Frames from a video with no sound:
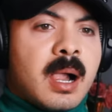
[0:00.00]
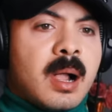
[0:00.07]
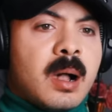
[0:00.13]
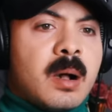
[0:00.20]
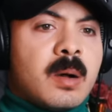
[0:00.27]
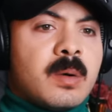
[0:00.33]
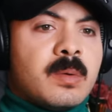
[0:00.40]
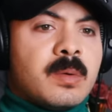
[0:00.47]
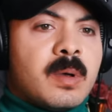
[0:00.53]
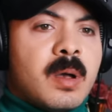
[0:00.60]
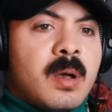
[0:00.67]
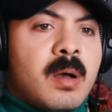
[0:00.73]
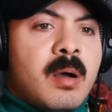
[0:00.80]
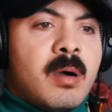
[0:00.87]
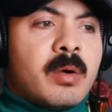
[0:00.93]
Uh oh.
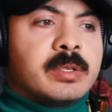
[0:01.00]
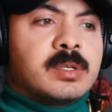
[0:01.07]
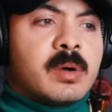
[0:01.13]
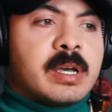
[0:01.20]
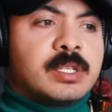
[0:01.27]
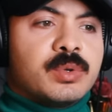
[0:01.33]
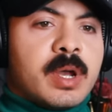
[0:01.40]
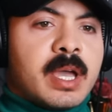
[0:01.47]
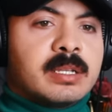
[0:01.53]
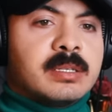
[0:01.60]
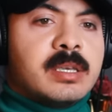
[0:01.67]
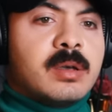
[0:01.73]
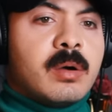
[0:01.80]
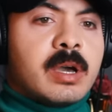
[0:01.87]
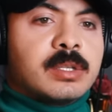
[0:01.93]
Oh, he's gonna get dragged.
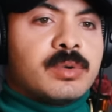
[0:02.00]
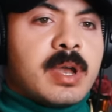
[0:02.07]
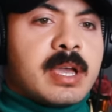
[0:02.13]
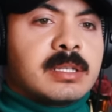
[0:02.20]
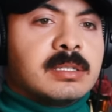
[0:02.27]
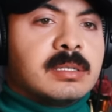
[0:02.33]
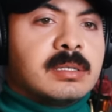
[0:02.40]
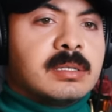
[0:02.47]
He's gonna get dragged.